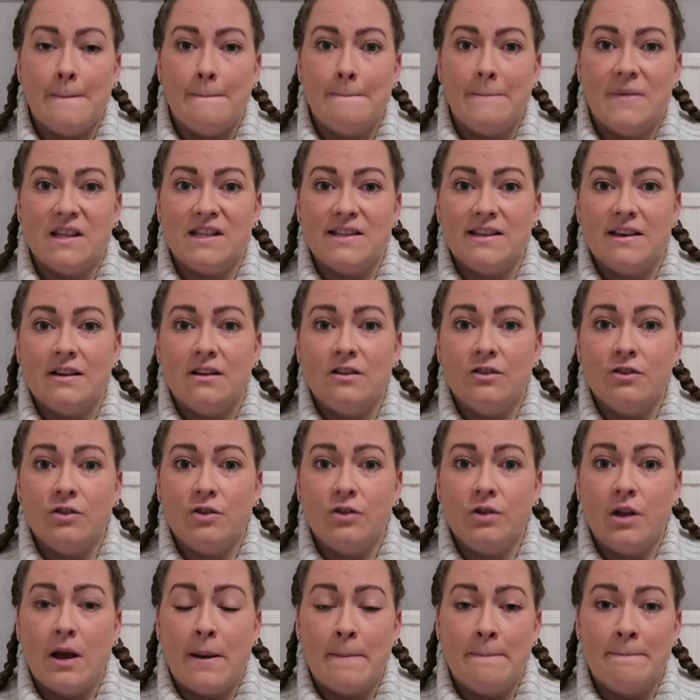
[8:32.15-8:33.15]

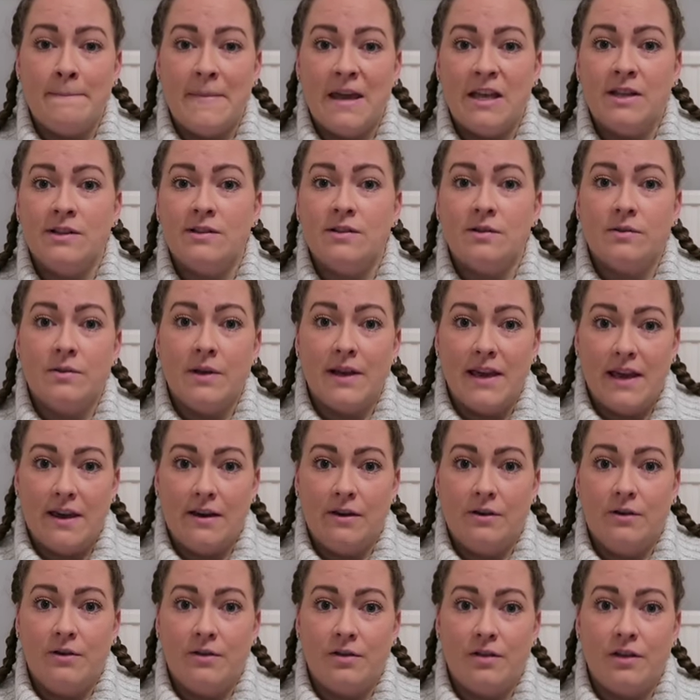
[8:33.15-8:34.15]
Maternal Mental
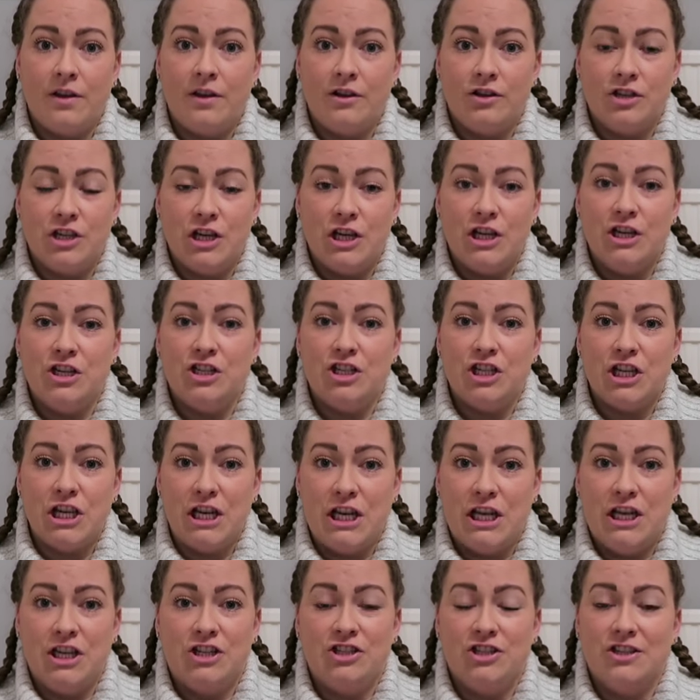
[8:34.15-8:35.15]
Health Change
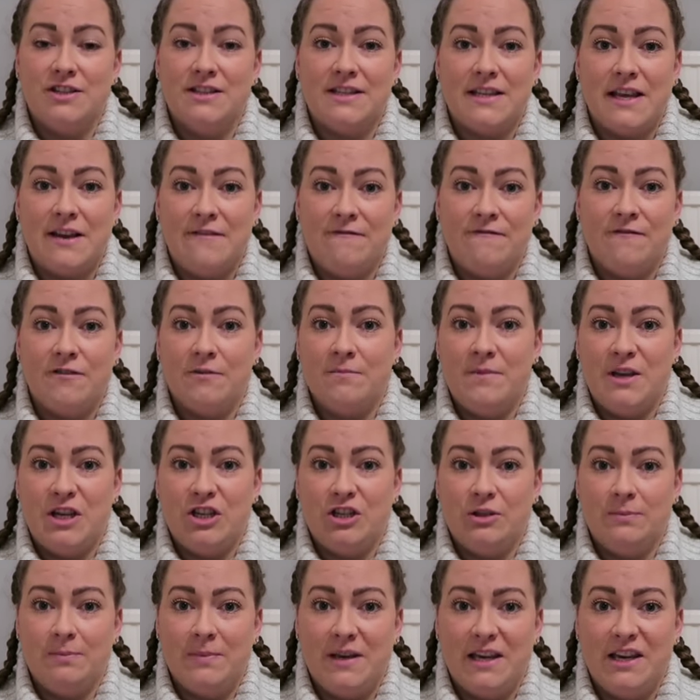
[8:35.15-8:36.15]
Agents
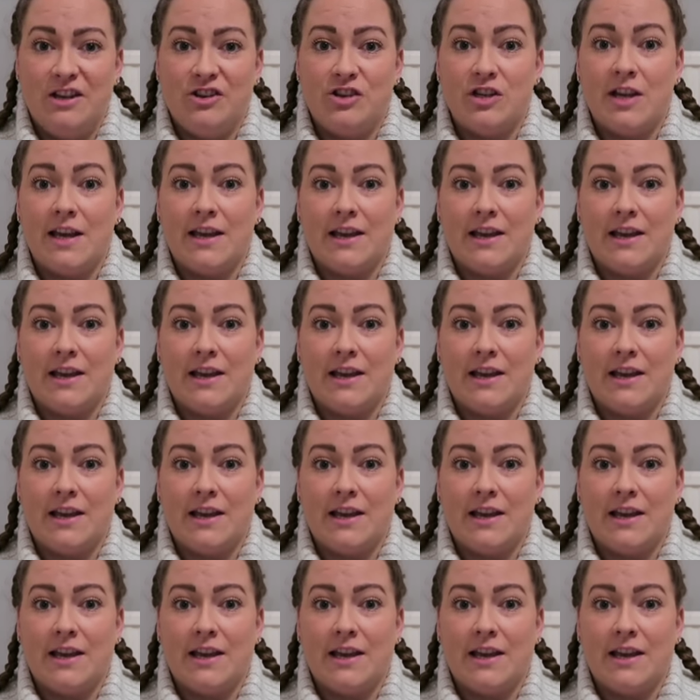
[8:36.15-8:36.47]
information page.